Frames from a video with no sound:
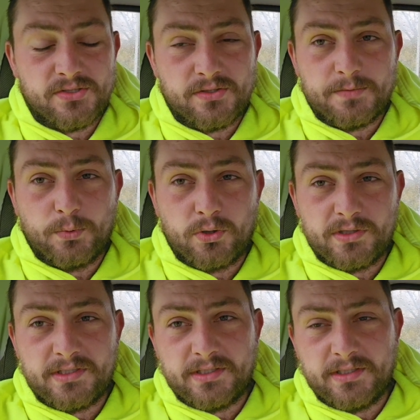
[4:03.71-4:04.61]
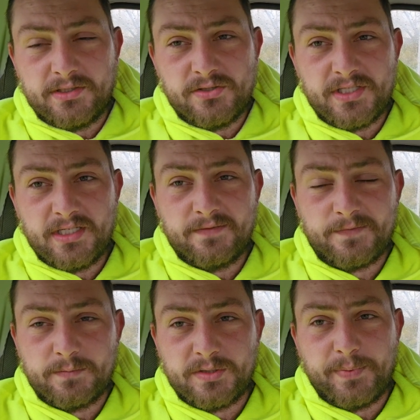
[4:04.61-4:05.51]
So it was brought into New Zealand
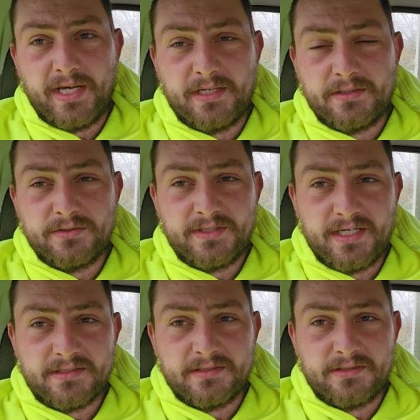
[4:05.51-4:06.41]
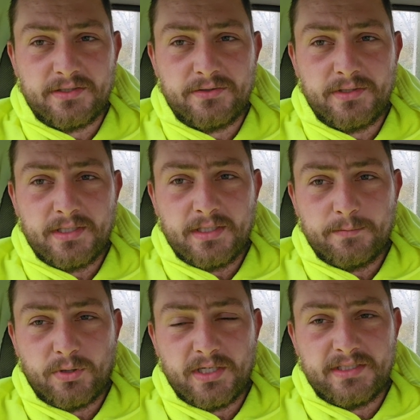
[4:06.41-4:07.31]
from Japan in 2002
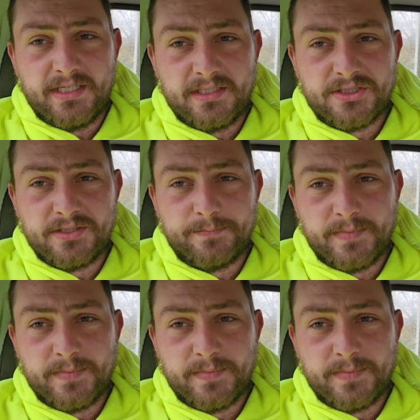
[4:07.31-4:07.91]
by a dealership,